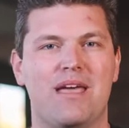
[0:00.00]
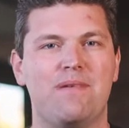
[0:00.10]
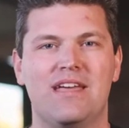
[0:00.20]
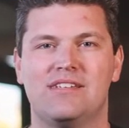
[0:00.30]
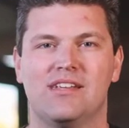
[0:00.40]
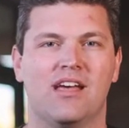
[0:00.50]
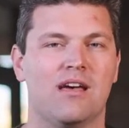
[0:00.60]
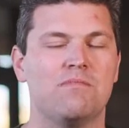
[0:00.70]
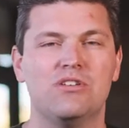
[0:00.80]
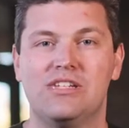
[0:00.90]
maybe it's a,
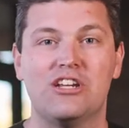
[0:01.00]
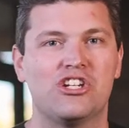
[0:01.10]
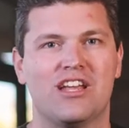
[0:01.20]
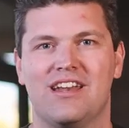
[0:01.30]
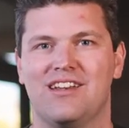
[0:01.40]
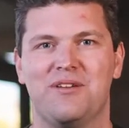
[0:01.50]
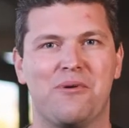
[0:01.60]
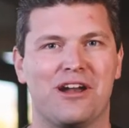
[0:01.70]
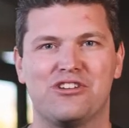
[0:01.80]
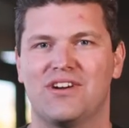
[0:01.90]
a musician and you
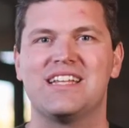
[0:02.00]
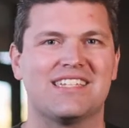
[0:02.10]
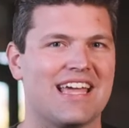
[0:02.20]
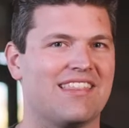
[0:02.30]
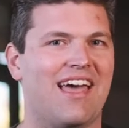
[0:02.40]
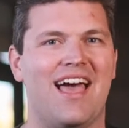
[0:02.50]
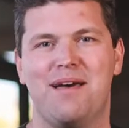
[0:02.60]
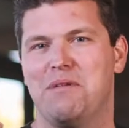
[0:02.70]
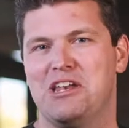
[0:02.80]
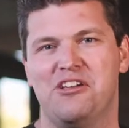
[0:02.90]
want to dress like
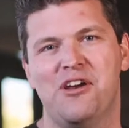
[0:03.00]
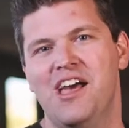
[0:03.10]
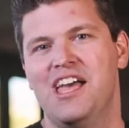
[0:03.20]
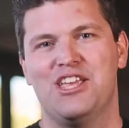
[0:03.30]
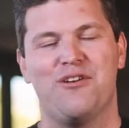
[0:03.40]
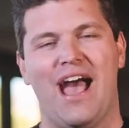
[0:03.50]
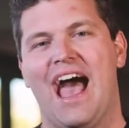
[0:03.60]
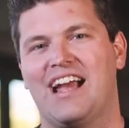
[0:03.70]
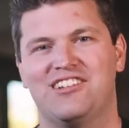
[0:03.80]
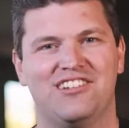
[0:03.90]
them and you, you
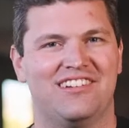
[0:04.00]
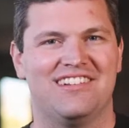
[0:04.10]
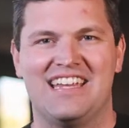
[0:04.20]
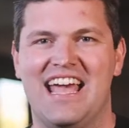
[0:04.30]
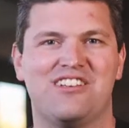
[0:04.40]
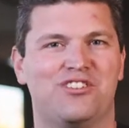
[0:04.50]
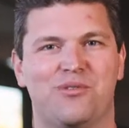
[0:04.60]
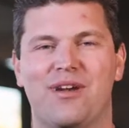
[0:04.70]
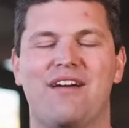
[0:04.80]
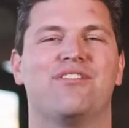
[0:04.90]
act and dance
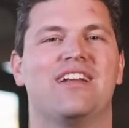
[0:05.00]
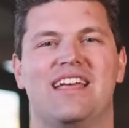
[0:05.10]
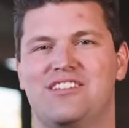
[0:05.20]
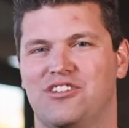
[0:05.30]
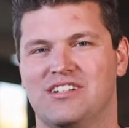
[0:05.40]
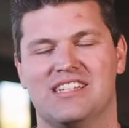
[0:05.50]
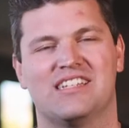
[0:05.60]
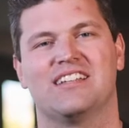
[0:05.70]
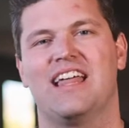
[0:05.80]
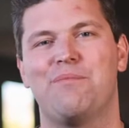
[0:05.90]
or whatever it is, or it's a
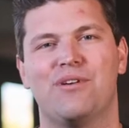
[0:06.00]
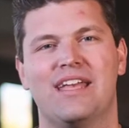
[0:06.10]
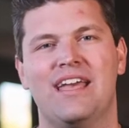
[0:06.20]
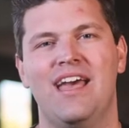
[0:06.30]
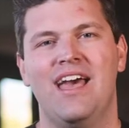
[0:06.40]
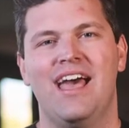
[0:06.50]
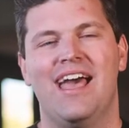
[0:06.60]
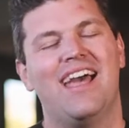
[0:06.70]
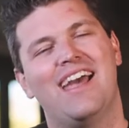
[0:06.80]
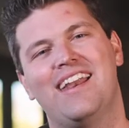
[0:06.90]
celebrity.
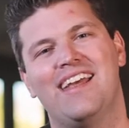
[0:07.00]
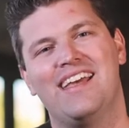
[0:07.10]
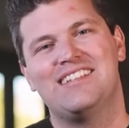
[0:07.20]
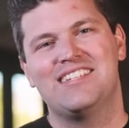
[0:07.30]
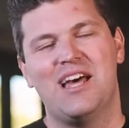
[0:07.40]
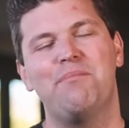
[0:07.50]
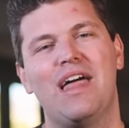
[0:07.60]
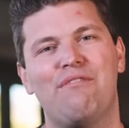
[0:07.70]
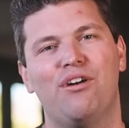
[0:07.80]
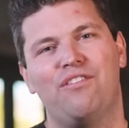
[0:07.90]
And, and at some
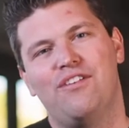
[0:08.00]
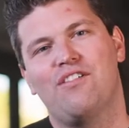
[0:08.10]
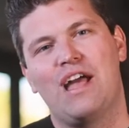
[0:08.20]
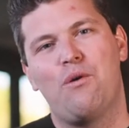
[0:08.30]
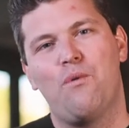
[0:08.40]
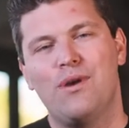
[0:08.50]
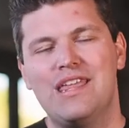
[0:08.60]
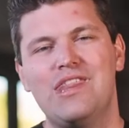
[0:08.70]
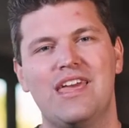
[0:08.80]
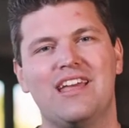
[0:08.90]
level, I feel like
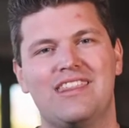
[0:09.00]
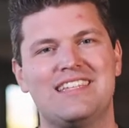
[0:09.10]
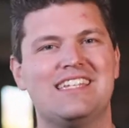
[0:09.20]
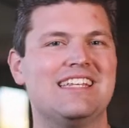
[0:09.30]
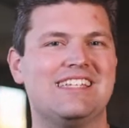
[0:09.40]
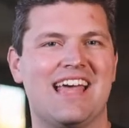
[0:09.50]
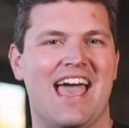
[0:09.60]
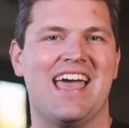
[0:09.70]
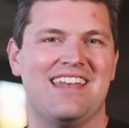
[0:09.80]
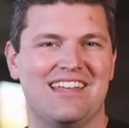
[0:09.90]
we think this needs
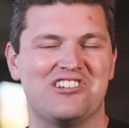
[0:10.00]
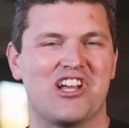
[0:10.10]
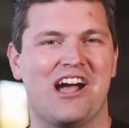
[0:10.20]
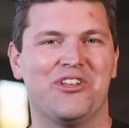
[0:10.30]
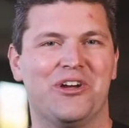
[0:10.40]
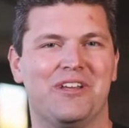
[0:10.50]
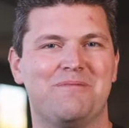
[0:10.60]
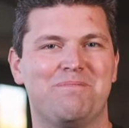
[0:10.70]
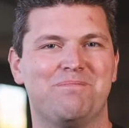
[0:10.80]
to end at childhood.